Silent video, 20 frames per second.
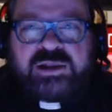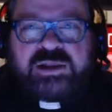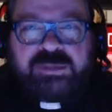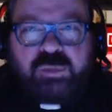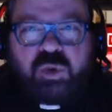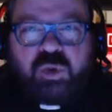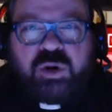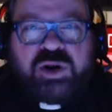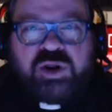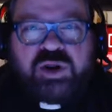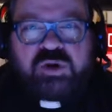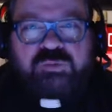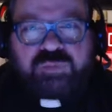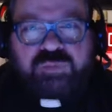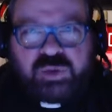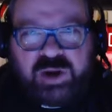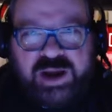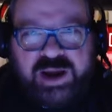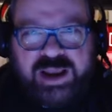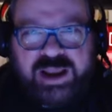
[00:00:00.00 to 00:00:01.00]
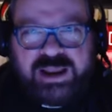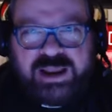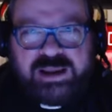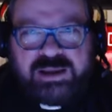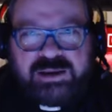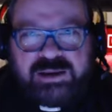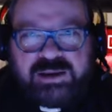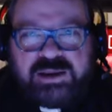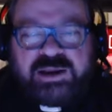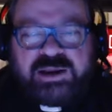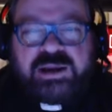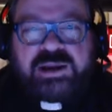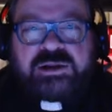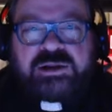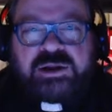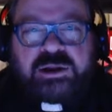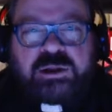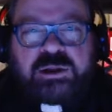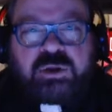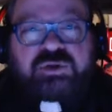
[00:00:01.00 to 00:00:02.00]
The more you pray,
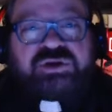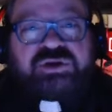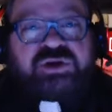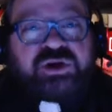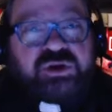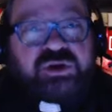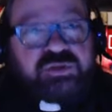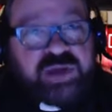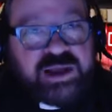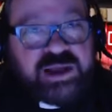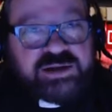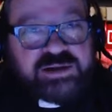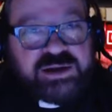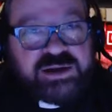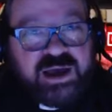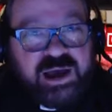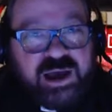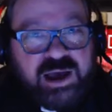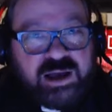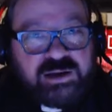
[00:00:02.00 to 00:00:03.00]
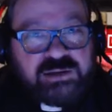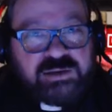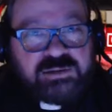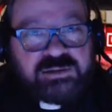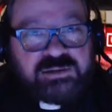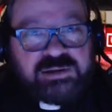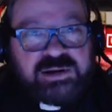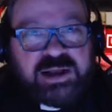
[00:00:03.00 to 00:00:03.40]
the closer you get to God